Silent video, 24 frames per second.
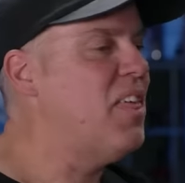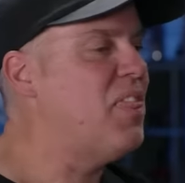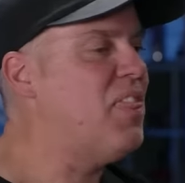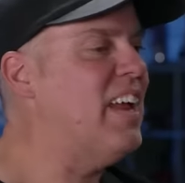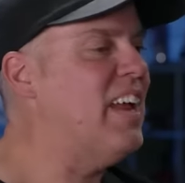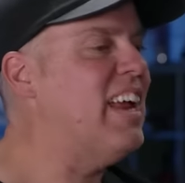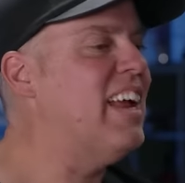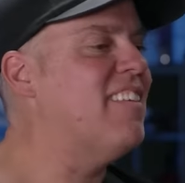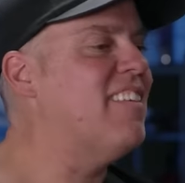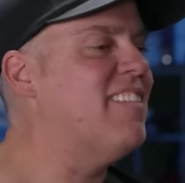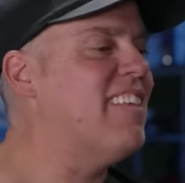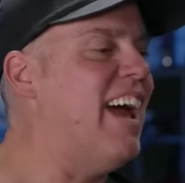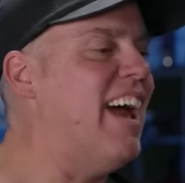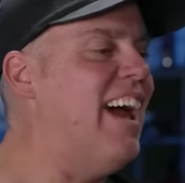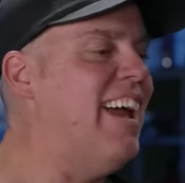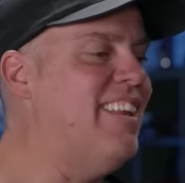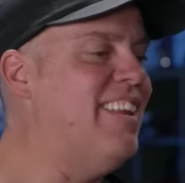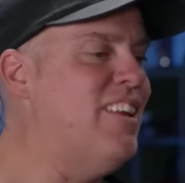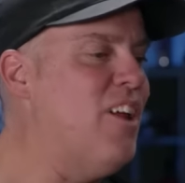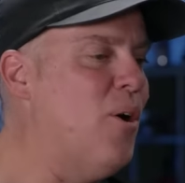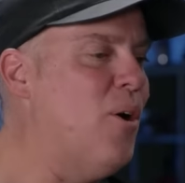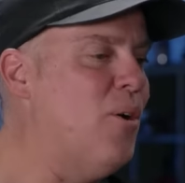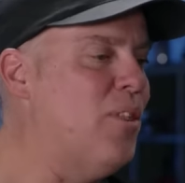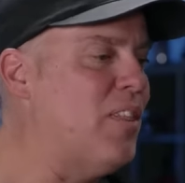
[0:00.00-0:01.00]
The thing is, I
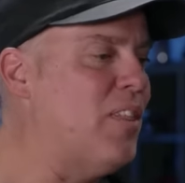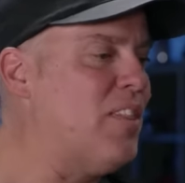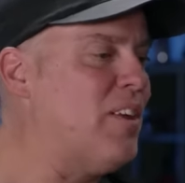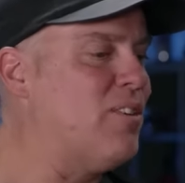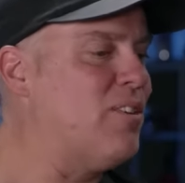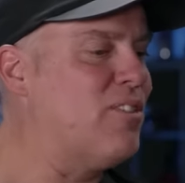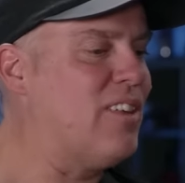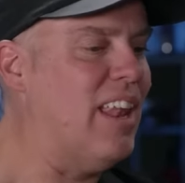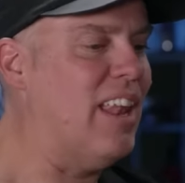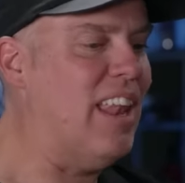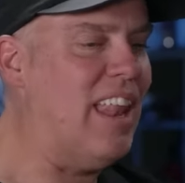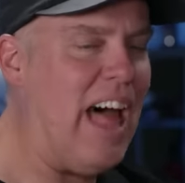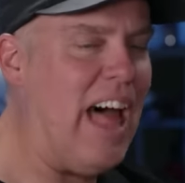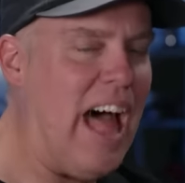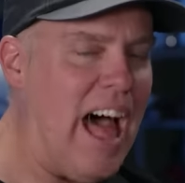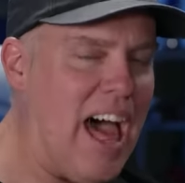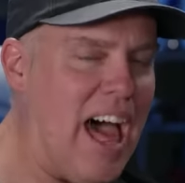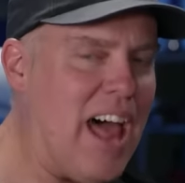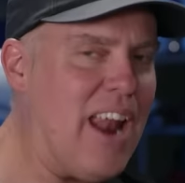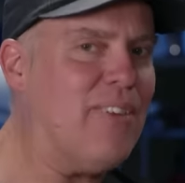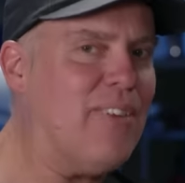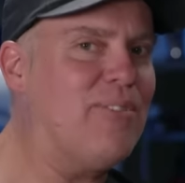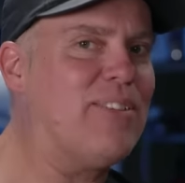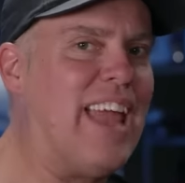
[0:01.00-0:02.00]
know that there's a
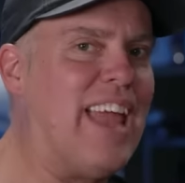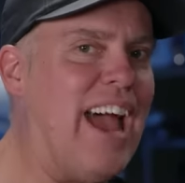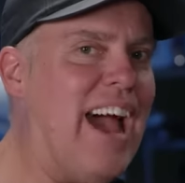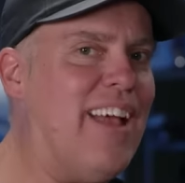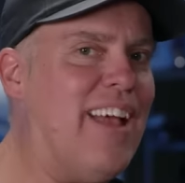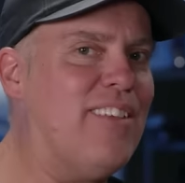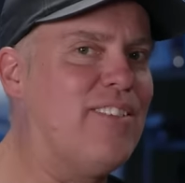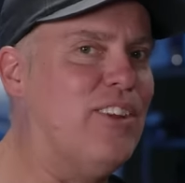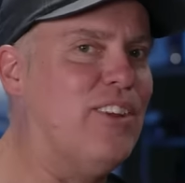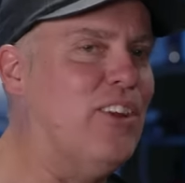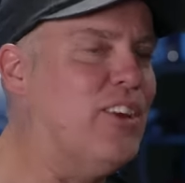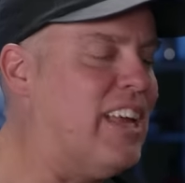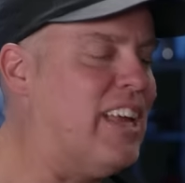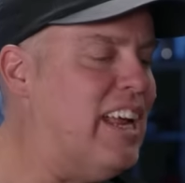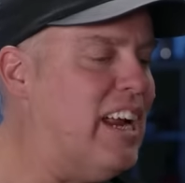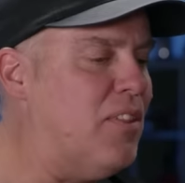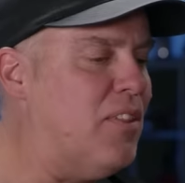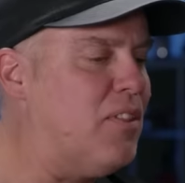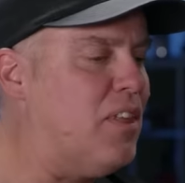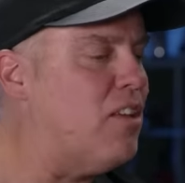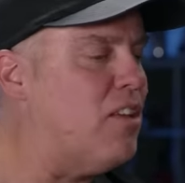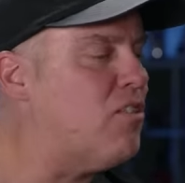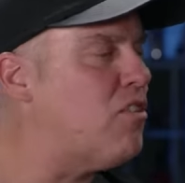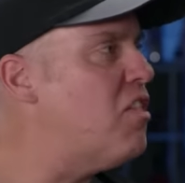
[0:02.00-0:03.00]
lot of guys looking
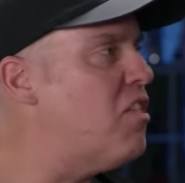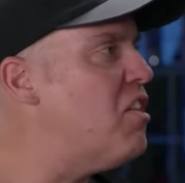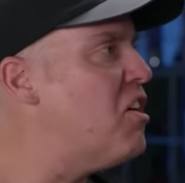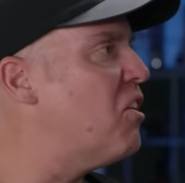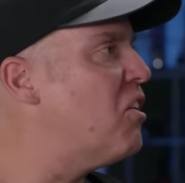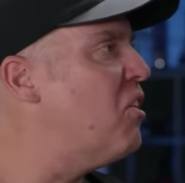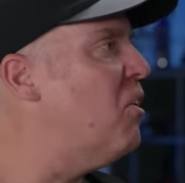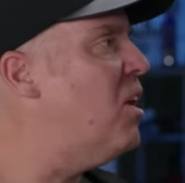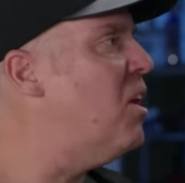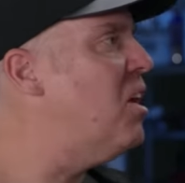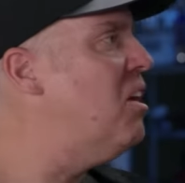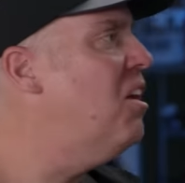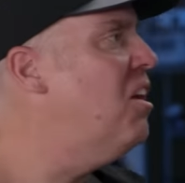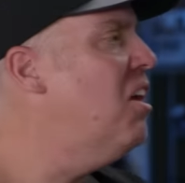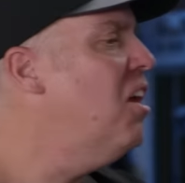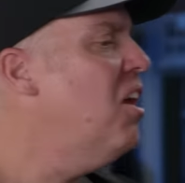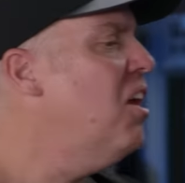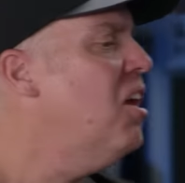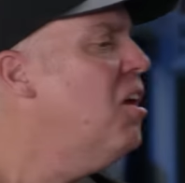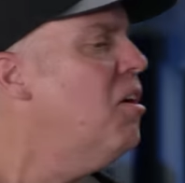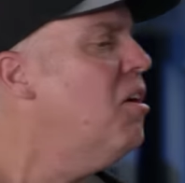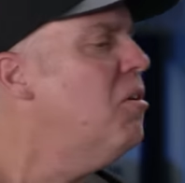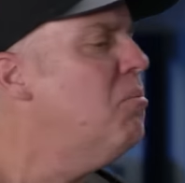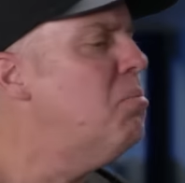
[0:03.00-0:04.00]
at this and they're going,
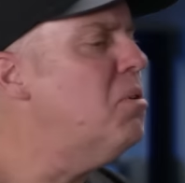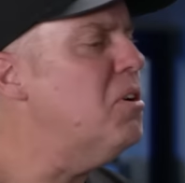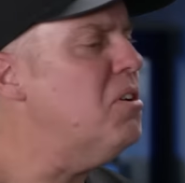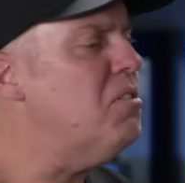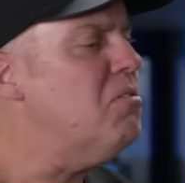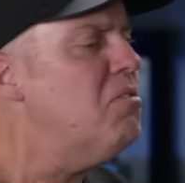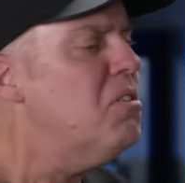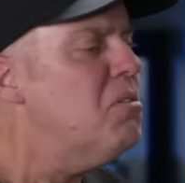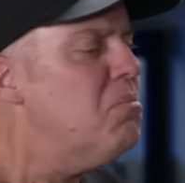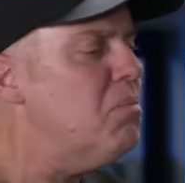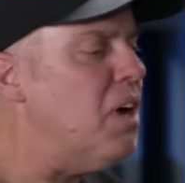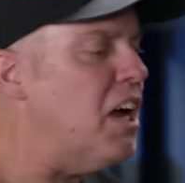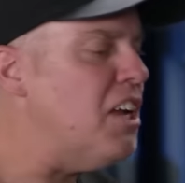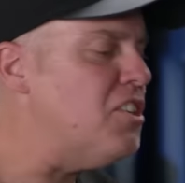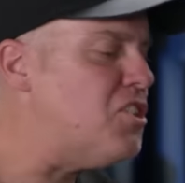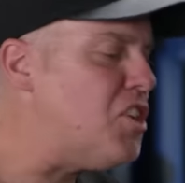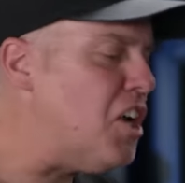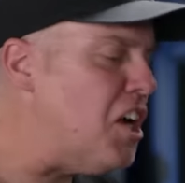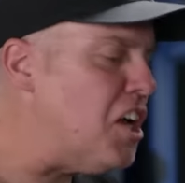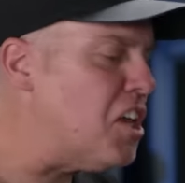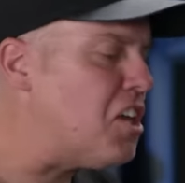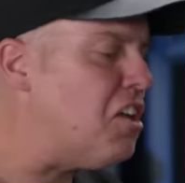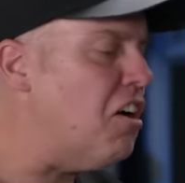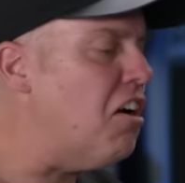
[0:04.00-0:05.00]
but my
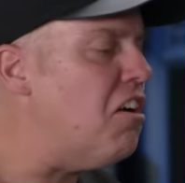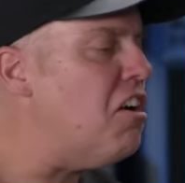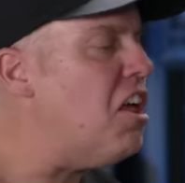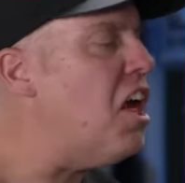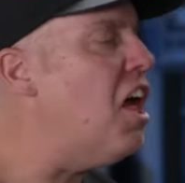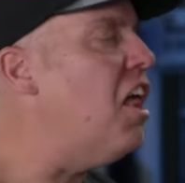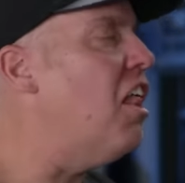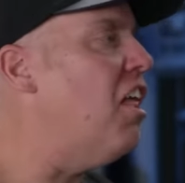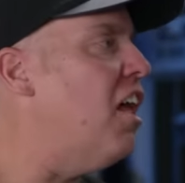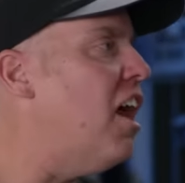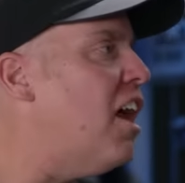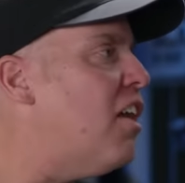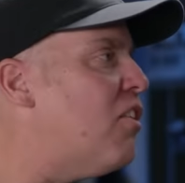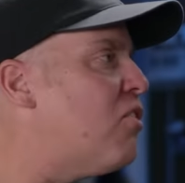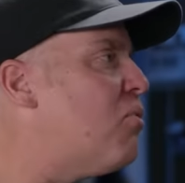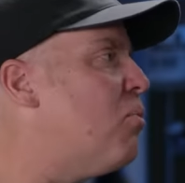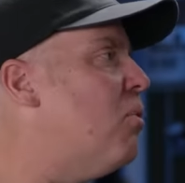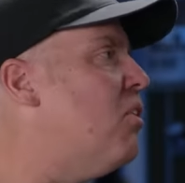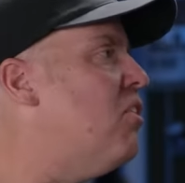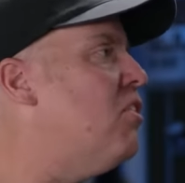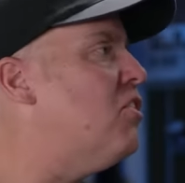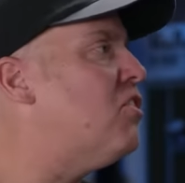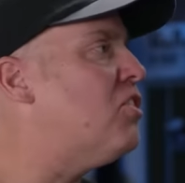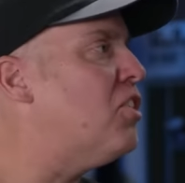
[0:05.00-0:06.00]
junkyard LS
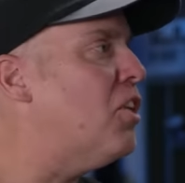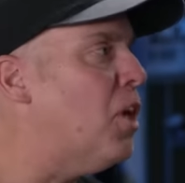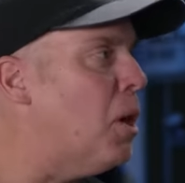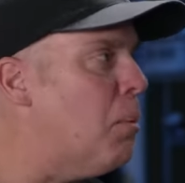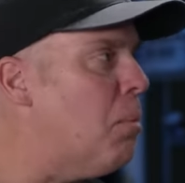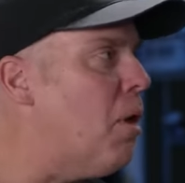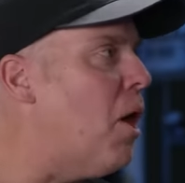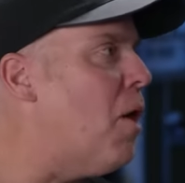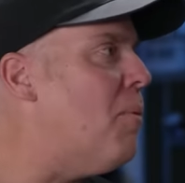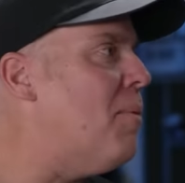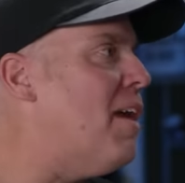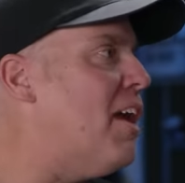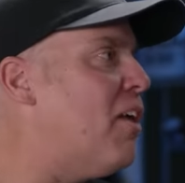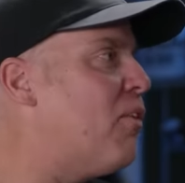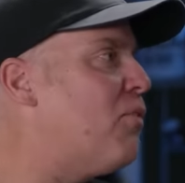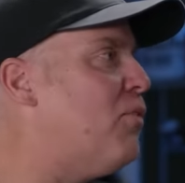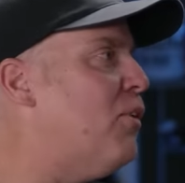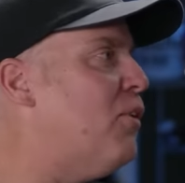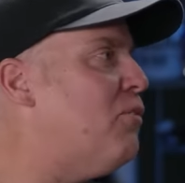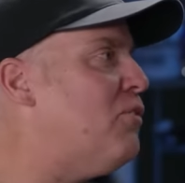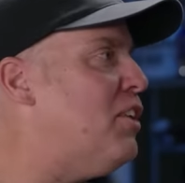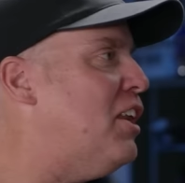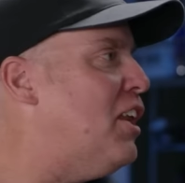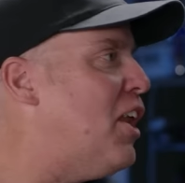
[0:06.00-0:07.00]
with a turbo makes
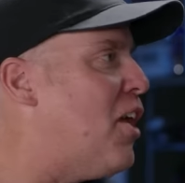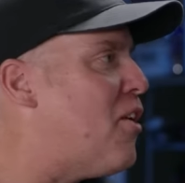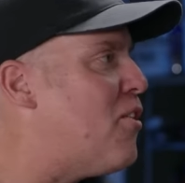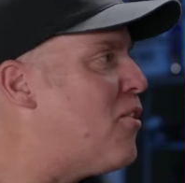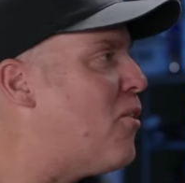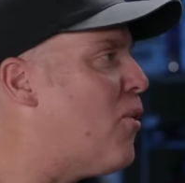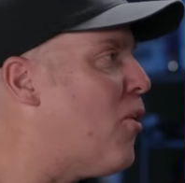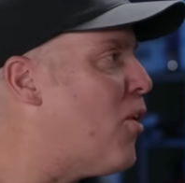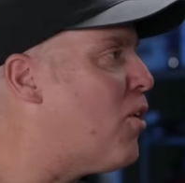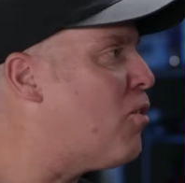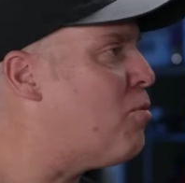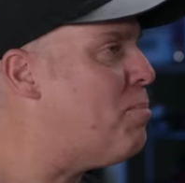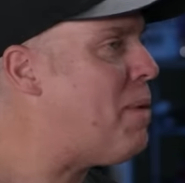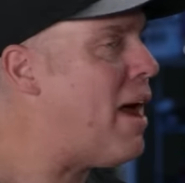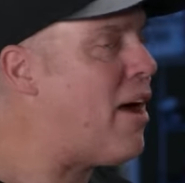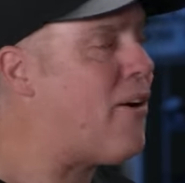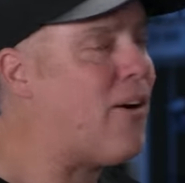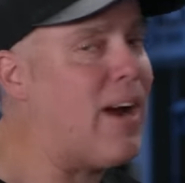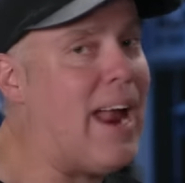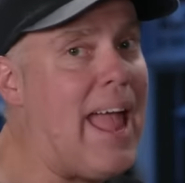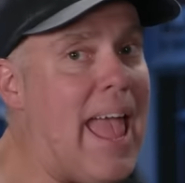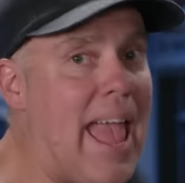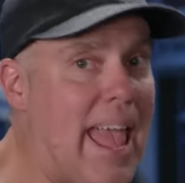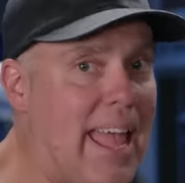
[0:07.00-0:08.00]
1500
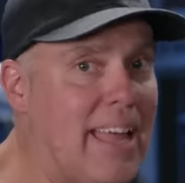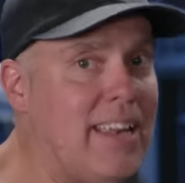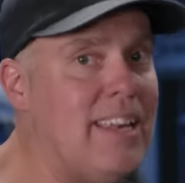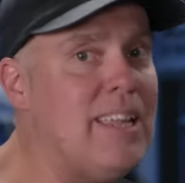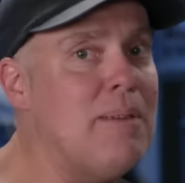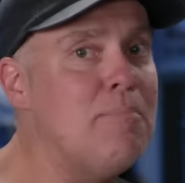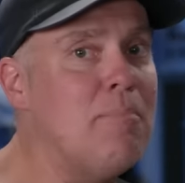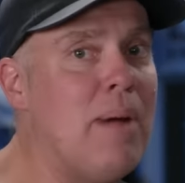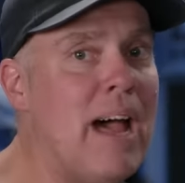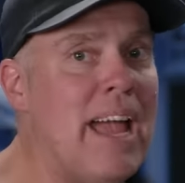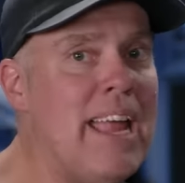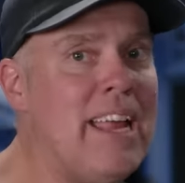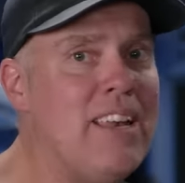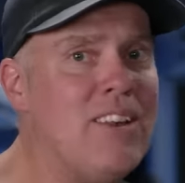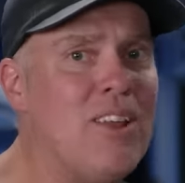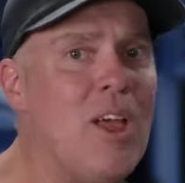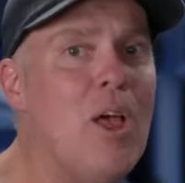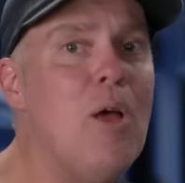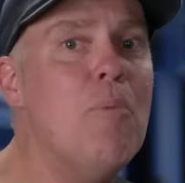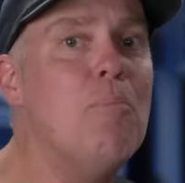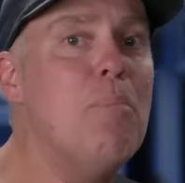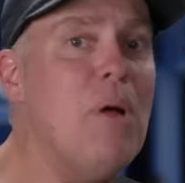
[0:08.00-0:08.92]
horsepower, and it might.